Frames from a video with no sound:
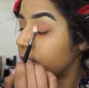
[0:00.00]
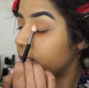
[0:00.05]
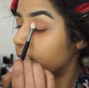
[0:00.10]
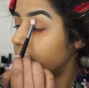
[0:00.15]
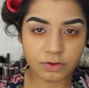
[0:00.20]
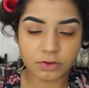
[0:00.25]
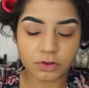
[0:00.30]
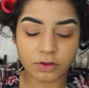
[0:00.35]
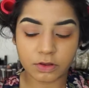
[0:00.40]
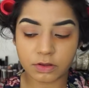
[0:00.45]

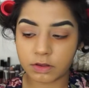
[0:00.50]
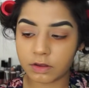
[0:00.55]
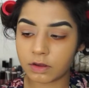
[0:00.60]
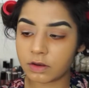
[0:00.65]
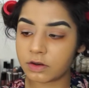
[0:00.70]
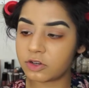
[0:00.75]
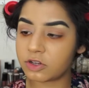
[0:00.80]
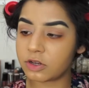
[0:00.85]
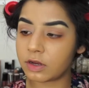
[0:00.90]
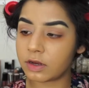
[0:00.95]
For the
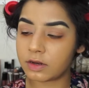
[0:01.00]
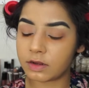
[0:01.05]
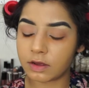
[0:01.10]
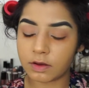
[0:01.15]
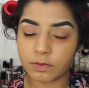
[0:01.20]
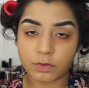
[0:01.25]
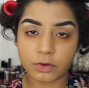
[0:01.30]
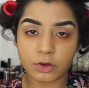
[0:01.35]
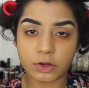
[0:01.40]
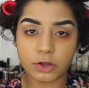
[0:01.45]
third shade I
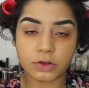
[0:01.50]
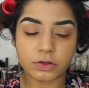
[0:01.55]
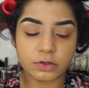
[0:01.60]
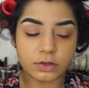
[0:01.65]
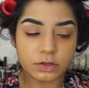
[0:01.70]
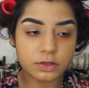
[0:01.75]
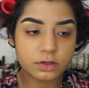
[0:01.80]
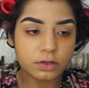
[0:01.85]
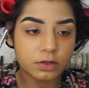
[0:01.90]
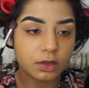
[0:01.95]
wanna use
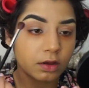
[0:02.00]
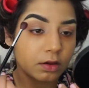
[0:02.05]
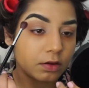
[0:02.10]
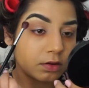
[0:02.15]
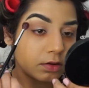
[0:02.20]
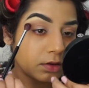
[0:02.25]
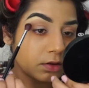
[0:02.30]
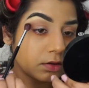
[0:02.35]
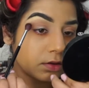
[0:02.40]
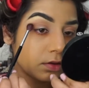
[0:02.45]
is
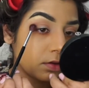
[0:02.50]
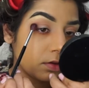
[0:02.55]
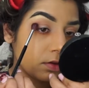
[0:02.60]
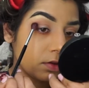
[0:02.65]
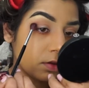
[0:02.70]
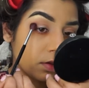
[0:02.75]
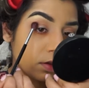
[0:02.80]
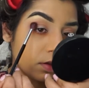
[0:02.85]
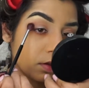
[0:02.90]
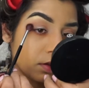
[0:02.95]
Sienna.
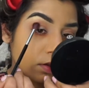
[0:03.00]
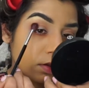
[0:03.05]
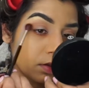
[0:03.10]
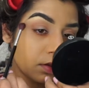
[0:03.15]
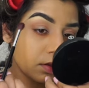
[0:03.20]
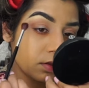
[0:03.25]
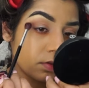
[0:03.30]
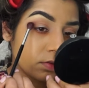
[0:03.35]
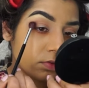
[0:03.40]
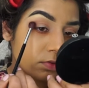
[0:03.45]

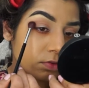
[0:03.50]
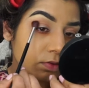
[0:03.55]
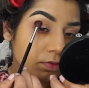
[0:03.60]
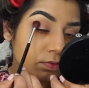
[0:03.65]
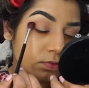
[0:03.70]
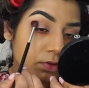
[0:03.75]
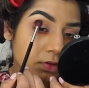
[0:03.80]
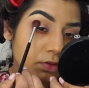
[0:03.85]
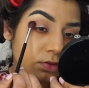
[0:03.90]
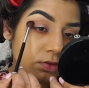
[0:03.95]
So
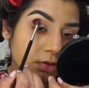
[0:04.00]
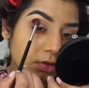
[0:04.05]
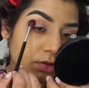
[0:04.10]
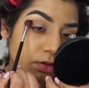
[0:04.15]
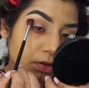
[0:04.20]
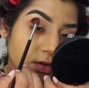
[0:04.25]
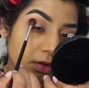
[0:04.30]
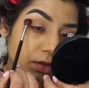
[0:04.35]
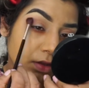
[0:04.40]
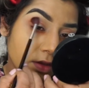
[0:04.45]
I'm just
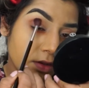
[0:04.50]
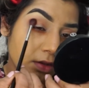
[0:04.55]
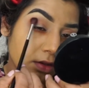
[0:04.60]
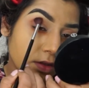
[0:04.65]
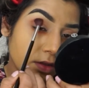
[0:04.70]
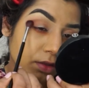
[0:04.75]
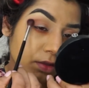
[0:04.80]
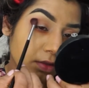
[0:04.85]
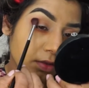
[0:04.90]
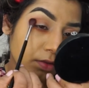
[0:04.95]
gonna
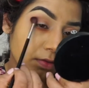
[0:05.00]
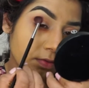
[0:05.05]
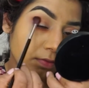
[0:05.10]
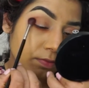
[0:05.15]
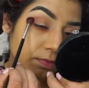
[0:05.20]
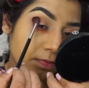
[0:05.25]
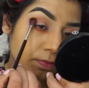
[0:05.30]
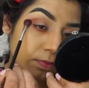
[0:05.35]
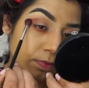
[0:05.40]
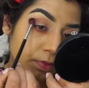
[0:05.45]
lightly
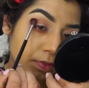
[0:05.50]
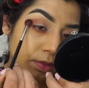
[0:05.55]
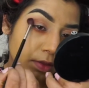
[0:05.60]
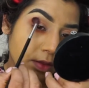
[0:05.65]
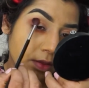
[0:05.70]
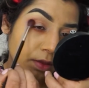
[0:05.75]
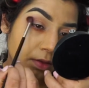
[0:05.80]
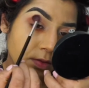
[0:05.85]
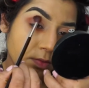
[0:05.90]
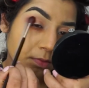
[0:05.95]

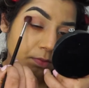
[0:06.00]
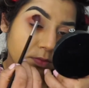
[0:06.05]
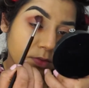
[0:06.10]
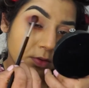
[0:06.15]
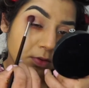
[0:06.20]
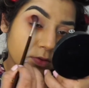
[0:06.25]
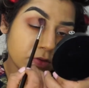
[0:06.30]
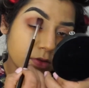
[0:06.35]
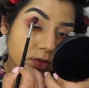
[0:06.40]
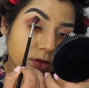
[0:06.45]

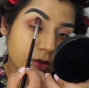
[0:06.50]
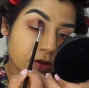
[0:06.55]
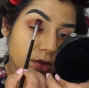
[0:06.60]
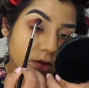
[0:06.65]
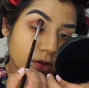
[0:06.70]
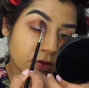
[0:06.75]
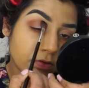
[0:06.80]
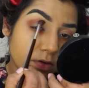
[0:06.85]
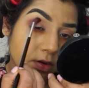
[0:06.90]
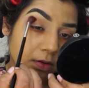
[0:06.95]
build the
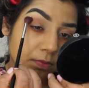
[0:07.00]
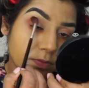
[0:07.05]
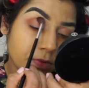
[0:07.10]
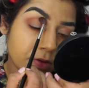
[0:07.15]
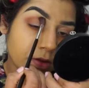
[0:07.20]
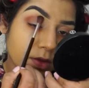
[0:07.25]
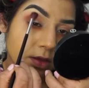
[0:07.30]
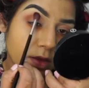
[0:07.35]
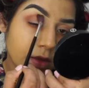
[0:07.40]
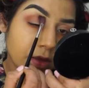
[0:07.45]
color up
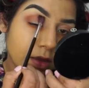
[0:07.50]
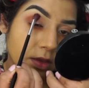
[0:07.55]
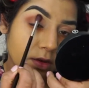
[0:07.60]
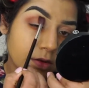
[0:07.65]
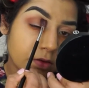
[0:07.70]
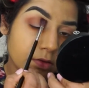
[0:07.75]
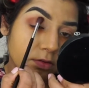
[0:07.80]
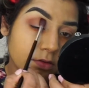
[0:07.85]
again